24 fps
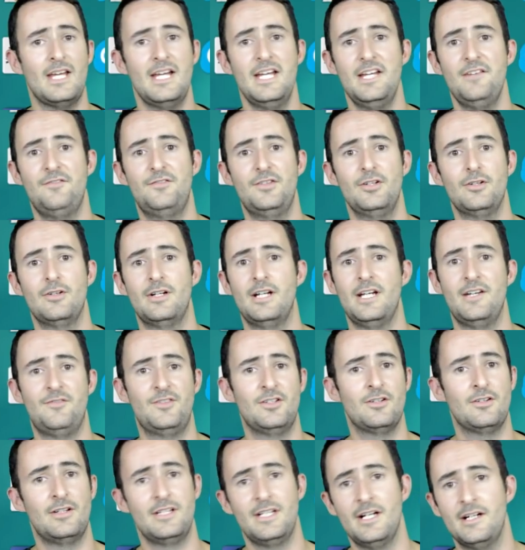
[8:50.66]
if
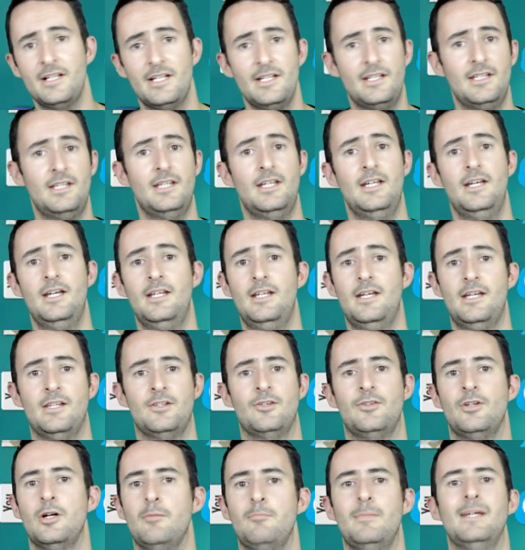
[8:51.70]
you're a younger kid and
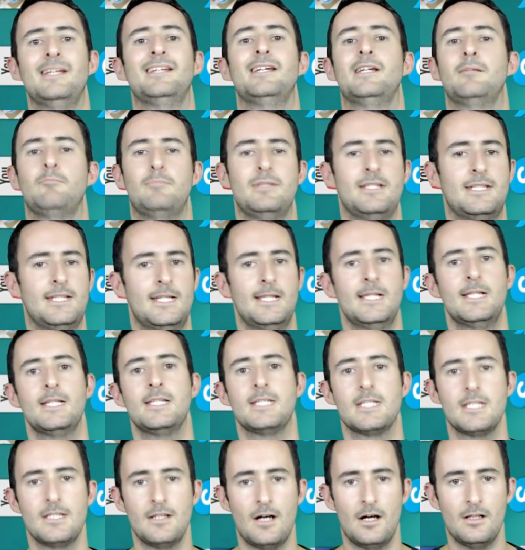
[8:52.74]
you're not making
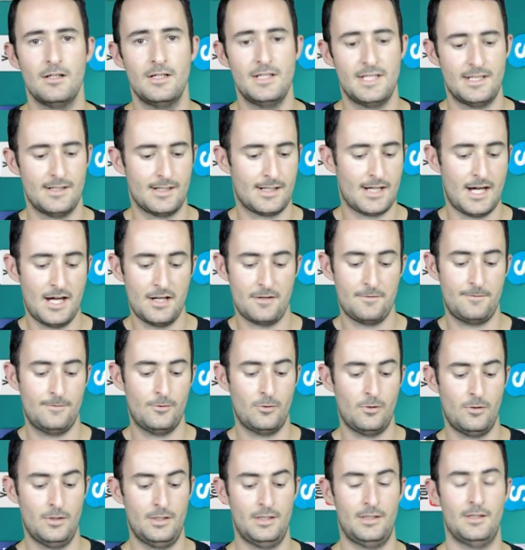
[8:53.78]
bazillions of dollars and can't
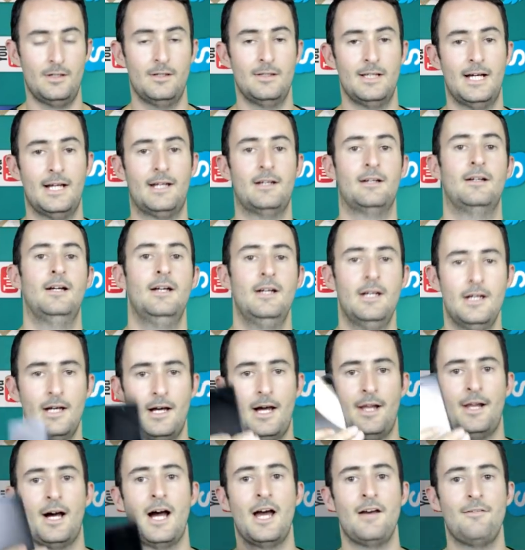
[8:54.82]
afford, you know, like
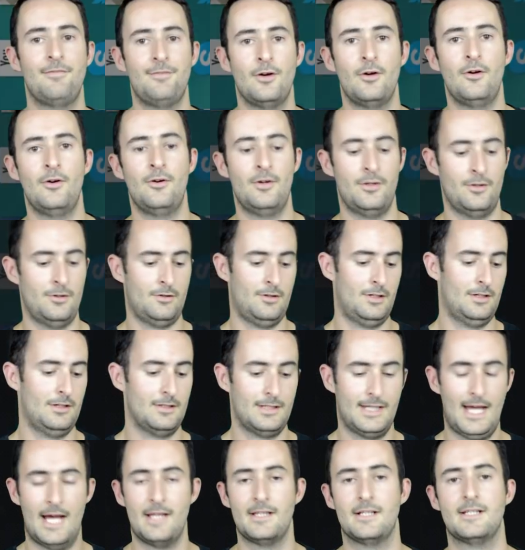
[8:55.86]
an iPhone or a
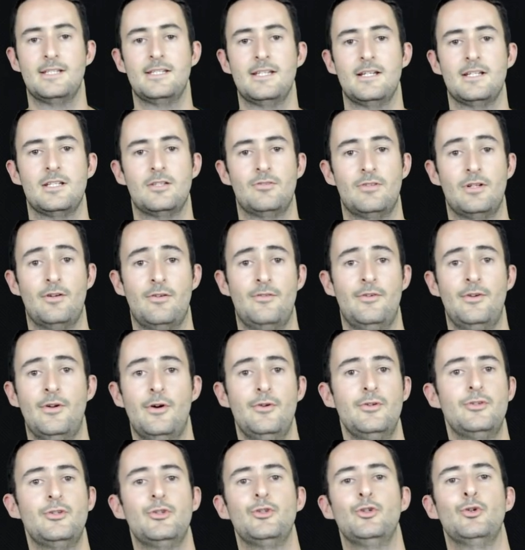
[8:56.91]
Galaxy S3 or a
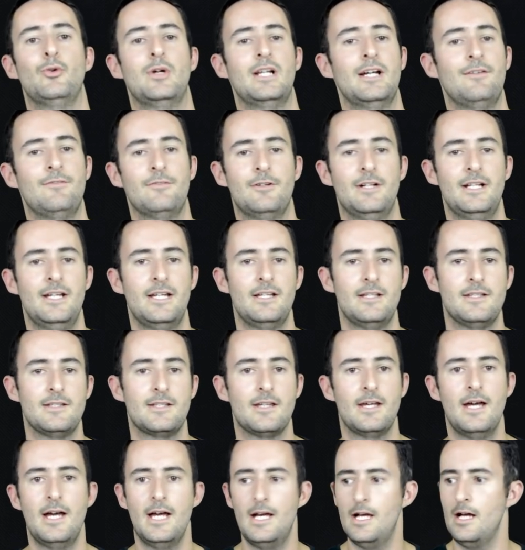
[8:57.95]
Note 2, whatever it
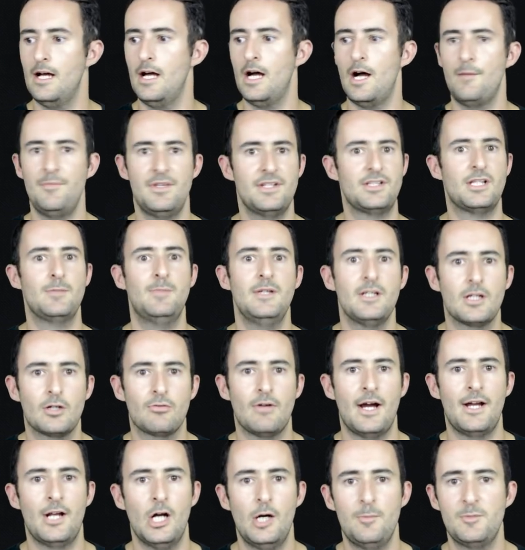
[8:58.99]
is, this could be a
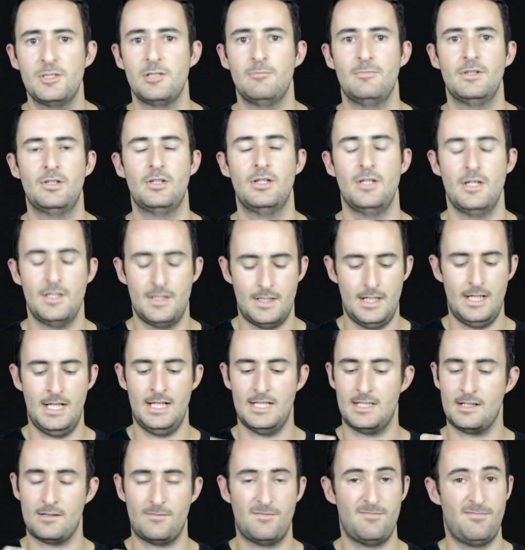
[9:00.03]
great option because it's a